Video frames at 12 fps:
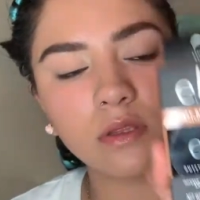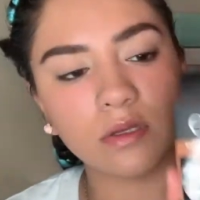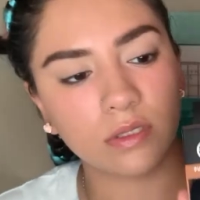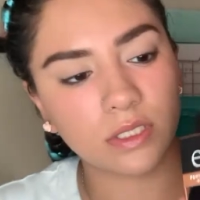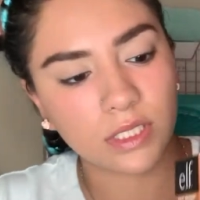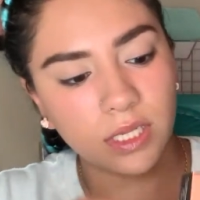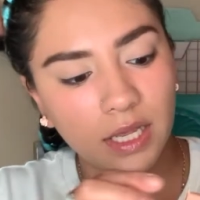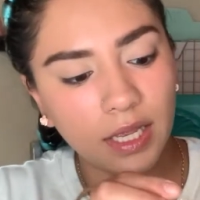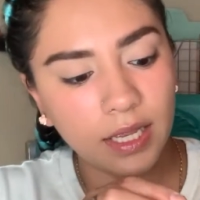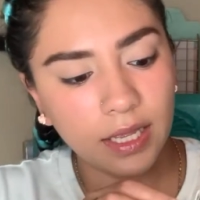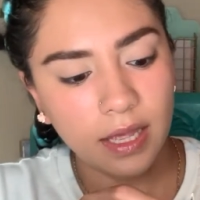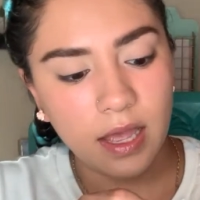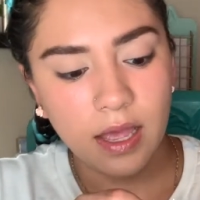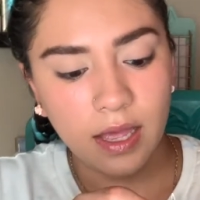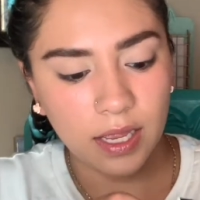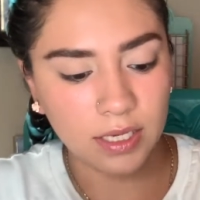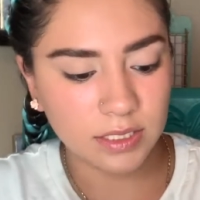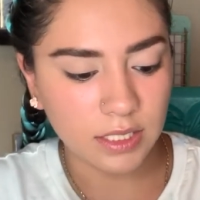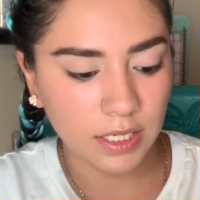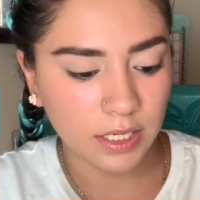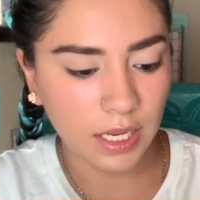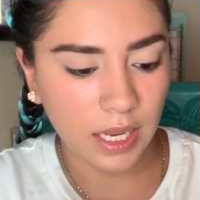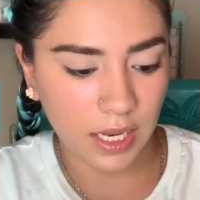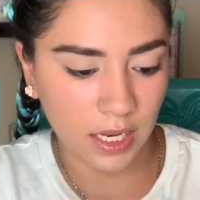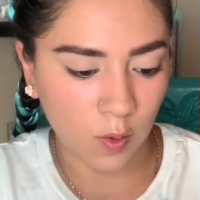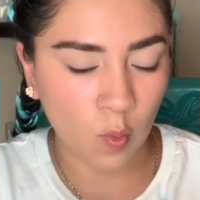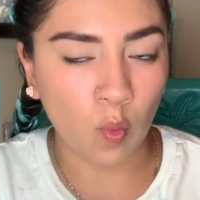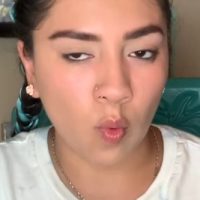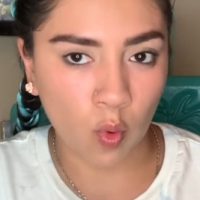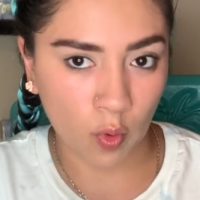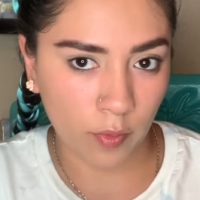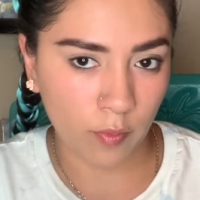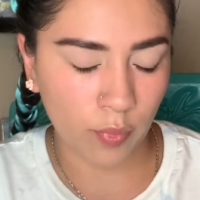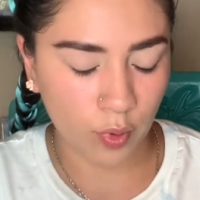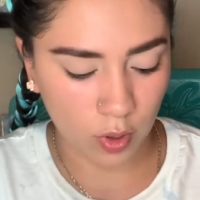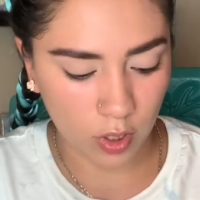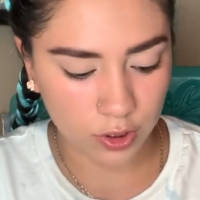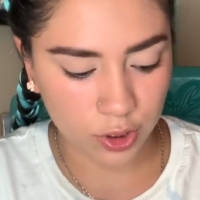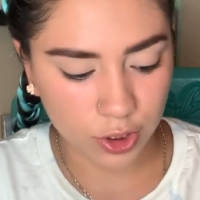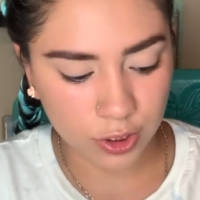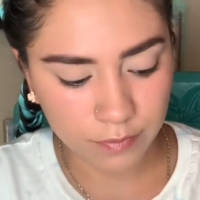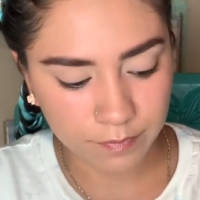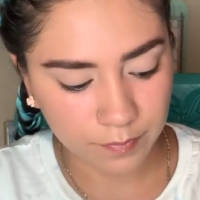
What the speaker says: looks like. It's like a warm bronzer.